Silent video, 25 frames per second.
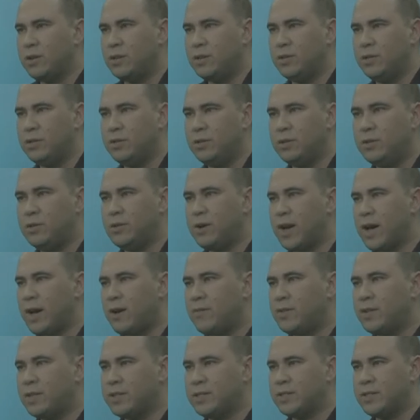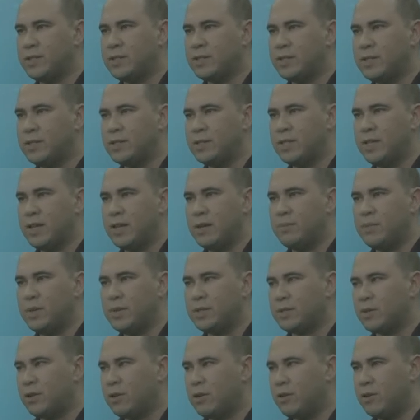You have an existing team
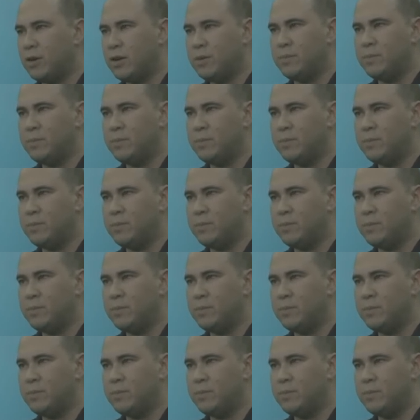that's already